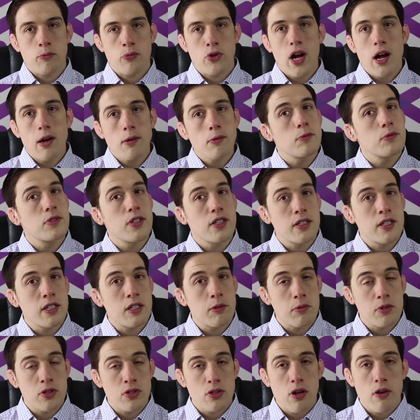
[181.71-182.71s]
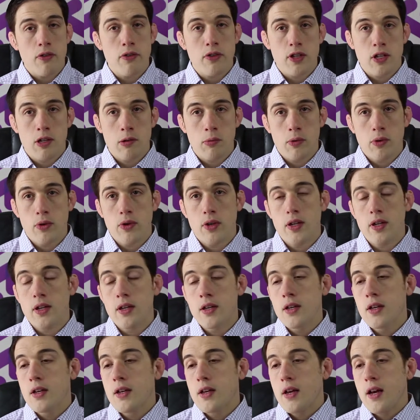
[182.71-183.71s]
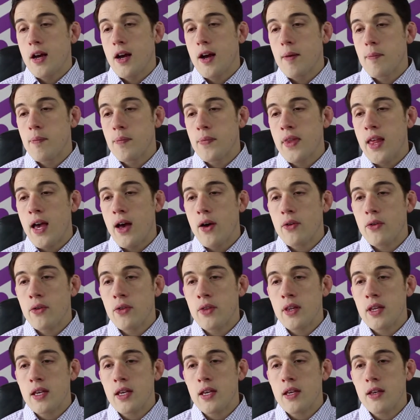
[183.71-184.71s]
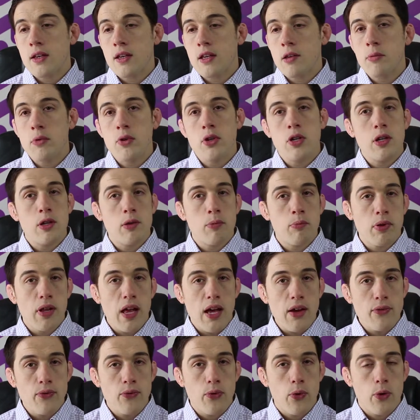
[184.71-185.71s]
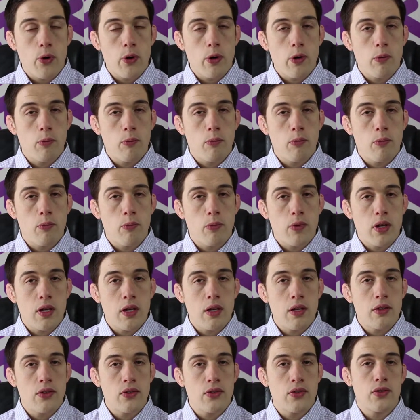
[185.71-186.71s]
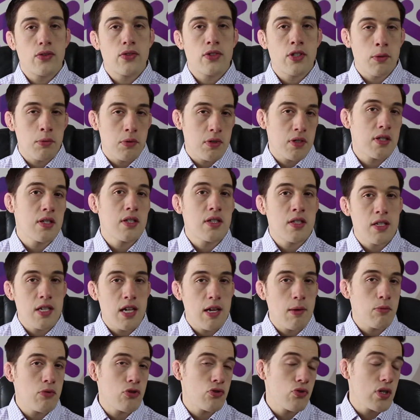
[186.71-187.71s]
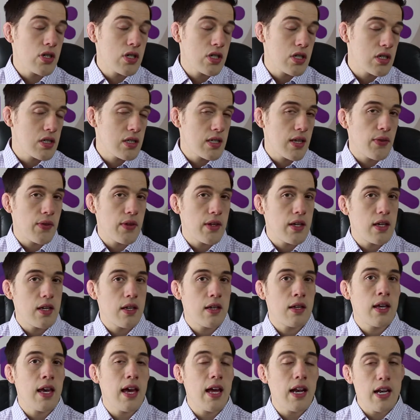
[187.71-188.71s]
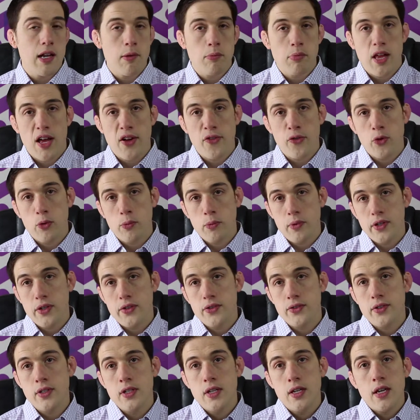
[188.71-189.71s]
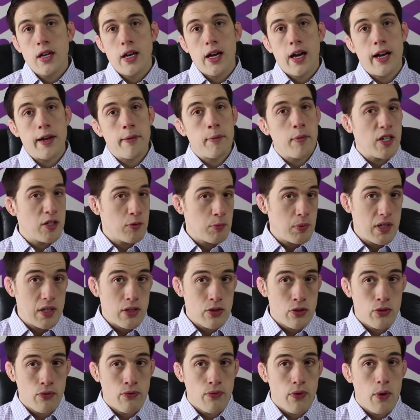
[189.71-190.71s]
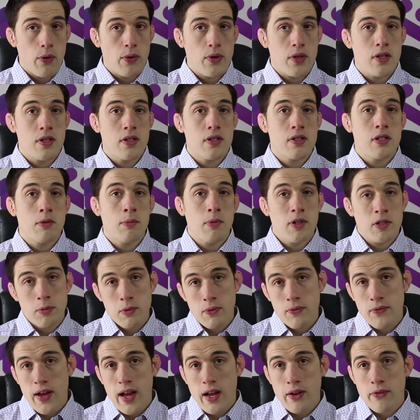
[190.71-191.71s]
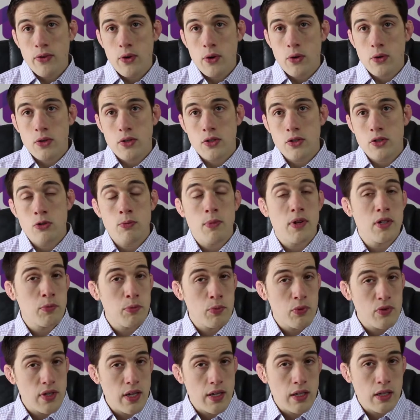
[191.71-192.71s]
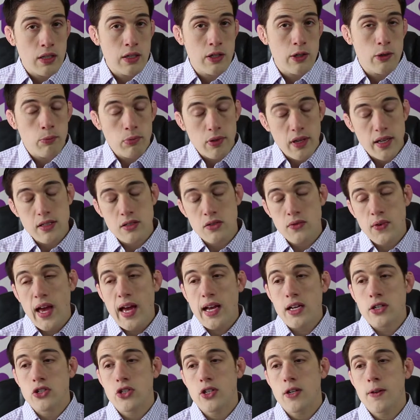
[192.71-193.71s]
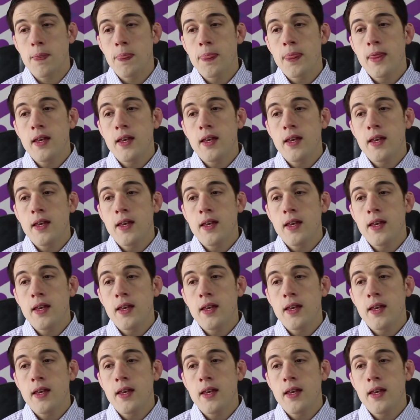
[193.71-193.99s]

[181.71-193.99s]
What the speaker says: problems that need to be solved in the community. Now, the community platform is subject to the same restrictions that the candidate platform is. It must be issue-focused, it must be fact-focused, you must present clear plans of action.